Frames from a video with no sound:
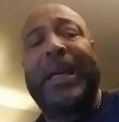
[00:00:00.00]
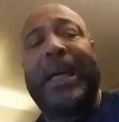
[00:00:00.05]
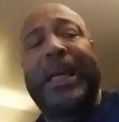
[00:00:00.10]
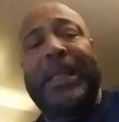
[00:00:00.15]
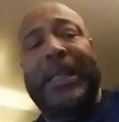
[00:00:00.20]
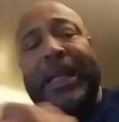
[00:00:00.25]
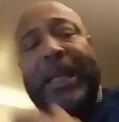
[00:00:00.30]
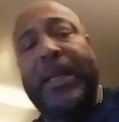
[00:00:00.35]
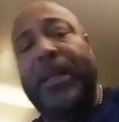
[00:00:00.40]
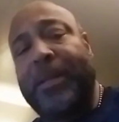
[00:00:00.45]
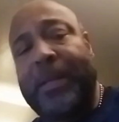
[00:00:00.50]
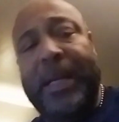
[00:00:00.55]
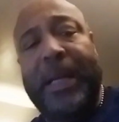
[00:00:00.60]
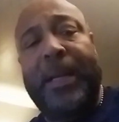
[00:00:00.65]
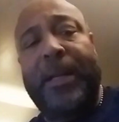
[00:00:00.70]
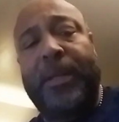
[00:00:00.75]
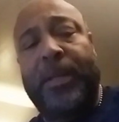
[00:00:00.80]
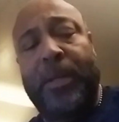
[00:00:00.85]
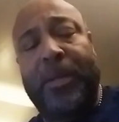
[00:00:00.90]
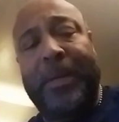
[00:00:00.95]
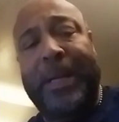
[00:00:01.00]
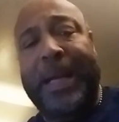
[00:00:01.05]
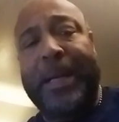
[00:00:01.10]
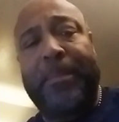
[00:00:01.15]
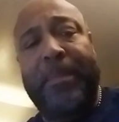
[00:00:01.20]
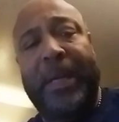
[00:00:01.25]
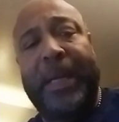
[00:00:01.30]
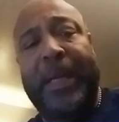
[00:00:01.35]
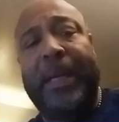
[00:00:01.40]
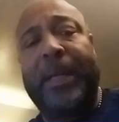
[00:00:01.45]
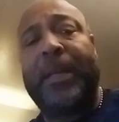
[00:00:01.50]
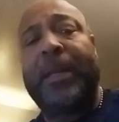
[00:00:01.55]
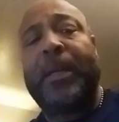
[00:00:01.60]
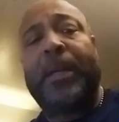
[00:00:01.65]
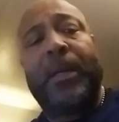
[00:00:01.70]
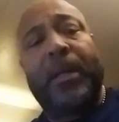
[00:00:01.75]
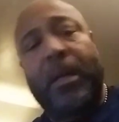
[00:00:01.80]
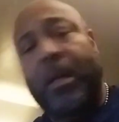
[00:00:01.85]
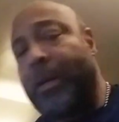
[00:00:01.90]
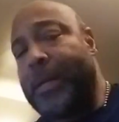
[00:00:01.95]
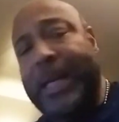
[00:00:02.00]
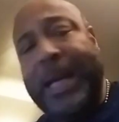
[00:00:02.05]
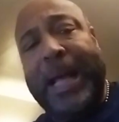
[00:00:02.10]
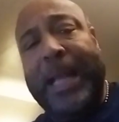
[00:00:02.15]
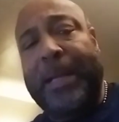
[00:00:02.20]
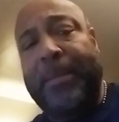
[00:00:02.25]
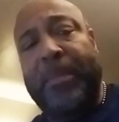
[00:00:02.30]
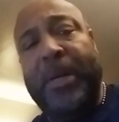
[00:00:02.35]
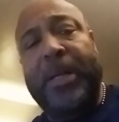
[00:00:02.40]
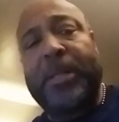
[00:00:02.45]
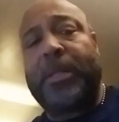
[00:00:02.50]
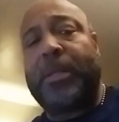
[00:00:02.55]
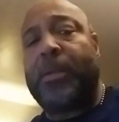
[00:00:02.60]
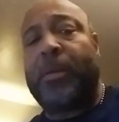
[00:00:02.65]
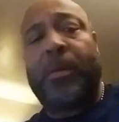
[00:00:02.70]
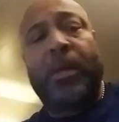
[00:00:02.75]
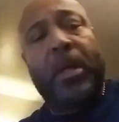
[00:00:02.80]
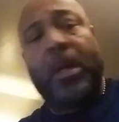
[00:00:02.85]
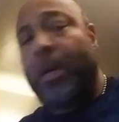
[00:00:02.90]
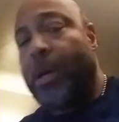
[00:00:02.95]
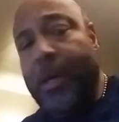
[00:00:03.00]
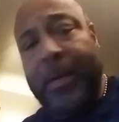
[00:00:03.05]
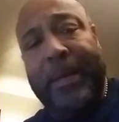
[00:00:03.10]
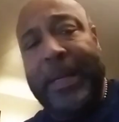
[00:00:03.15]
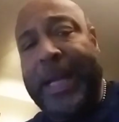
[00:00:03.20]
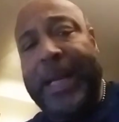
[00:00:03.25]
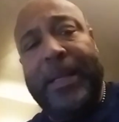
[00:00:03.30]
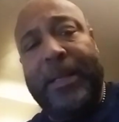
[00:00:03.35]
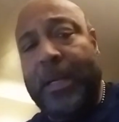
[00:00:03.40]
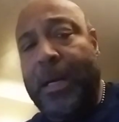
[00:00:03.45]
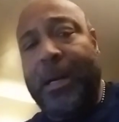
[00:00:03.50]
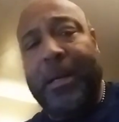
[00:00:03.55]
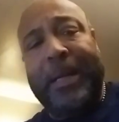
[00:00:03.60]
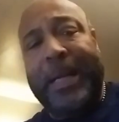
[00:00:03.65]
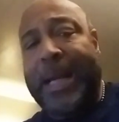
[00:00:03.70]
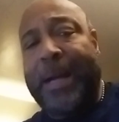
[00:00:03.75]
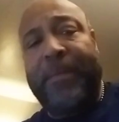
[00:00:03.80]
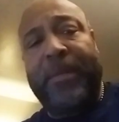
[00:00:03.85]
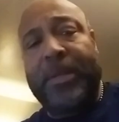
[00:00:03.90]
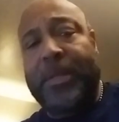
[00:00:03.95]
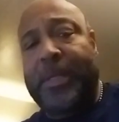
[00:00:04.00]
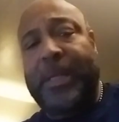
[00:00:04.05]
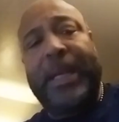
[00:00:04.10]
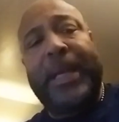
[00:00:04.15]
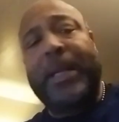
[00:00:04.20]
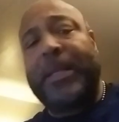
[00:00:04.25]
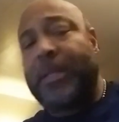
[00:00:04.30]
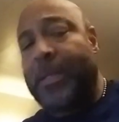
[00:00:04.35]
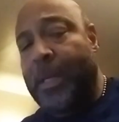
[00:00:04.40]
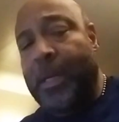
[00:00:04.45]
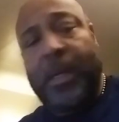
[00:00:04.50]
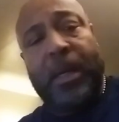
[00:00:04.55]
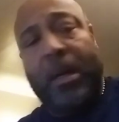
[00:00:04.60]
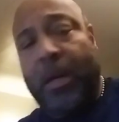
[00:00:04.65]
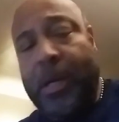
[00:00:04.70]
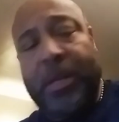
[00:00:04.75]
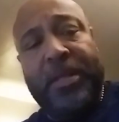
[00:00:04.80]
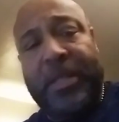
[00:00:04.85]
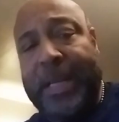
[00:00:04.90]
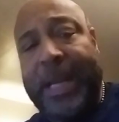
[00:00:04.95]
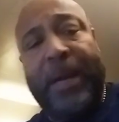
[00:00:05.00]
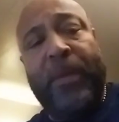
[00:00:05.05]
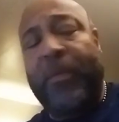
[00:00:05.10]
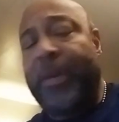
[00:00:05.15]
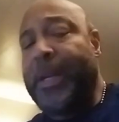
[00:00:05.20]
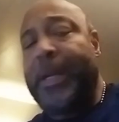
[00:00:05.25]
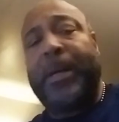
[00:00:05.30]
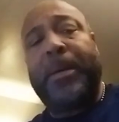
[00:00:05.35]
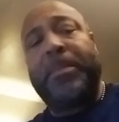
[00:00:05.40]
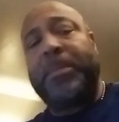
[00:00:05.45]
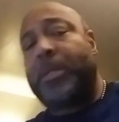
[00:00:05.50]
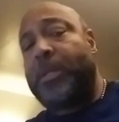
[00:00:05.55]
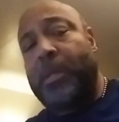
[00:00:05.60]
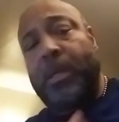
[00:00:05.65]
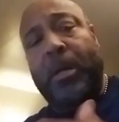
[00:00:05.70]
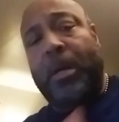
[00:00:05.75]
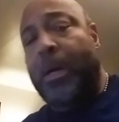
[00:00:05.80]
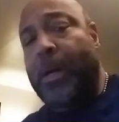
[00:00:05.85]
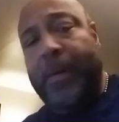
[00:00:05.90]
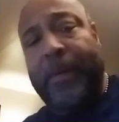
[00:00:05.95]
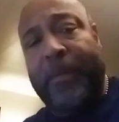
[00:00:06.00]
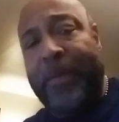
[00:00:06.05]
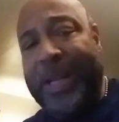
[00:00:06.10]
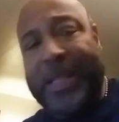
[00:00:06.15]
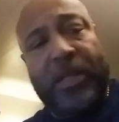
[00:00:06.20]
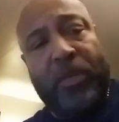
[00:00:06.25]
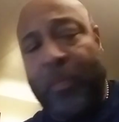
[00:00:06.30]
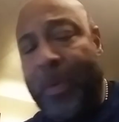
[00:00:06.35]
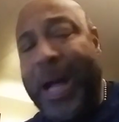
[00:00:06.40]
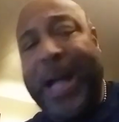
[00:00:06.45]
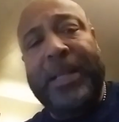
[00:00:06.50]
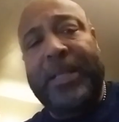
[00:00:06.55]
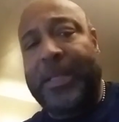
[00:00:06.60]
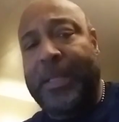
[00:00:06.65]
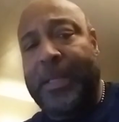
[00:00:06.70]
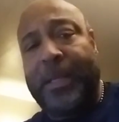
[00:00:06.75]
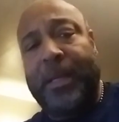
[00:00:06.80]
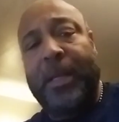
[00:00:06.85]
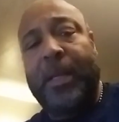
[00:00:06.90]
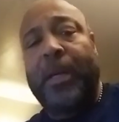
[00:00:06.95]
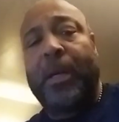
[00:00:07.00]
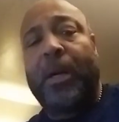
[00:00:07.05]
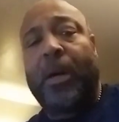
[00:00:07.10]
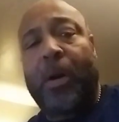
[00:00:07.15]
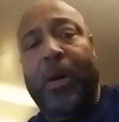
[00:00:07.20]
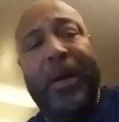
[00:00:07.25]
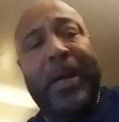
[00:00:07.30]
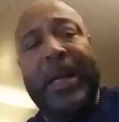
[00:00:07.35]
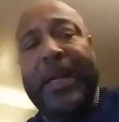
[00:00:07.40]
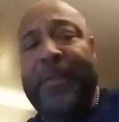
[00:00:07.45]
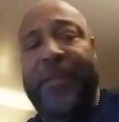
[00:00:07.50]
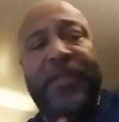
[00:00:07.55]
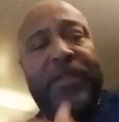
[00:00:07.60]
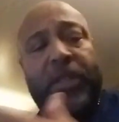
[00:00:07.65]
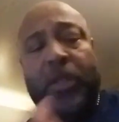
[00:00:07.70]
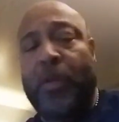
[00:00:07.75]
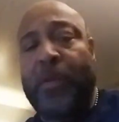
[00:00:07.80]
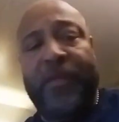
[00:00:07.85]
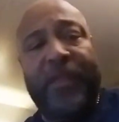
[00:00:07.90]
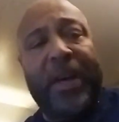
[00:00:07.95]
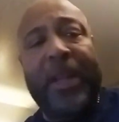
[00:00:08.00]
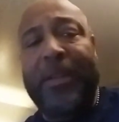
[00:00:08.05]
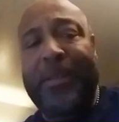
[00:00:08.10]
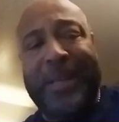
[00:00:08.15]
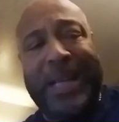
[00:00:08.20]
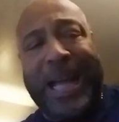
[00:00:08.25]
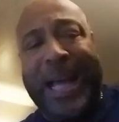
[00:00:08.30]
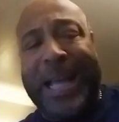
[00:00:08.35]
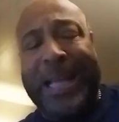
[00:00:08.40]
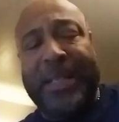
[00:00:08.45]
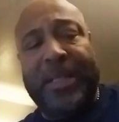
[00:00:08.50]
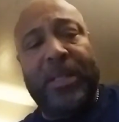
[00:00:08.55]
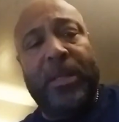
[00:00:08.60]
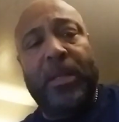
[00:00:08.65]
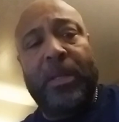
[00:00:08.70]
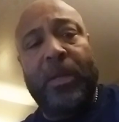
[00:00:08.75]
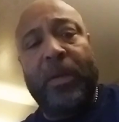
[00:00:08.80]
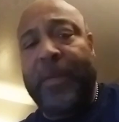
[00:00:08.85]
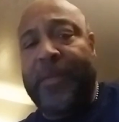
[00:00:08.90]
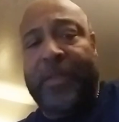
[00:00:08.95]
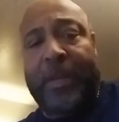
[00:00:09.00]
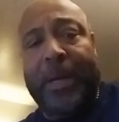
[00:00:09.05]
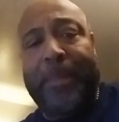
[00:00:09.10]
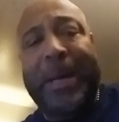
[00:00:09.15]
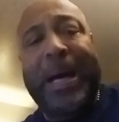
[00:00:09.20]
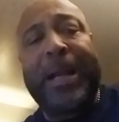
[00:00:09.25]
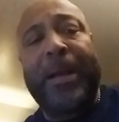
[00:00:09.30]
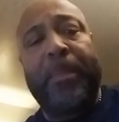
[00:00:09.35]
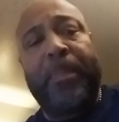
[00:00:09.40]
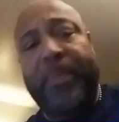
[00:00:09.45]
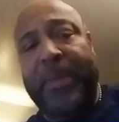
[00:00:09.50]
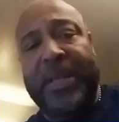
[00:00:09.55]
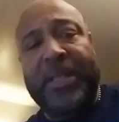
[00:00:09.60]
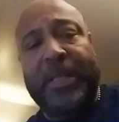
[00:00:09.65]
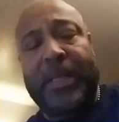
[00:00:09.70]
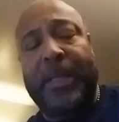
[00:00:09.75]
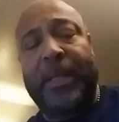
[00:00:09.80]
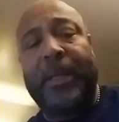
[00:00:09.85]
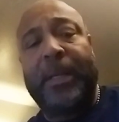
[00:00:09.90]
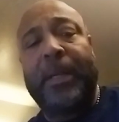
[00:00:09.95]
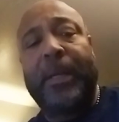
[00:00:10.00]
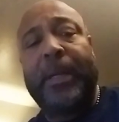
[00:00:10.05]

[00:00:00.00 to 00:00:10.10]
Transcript: And then they look at a dude like me or Cali Muscle or Nate Dogg 916 or Jay Williams or Wes Watson or any of slew of other guys who have come out of prison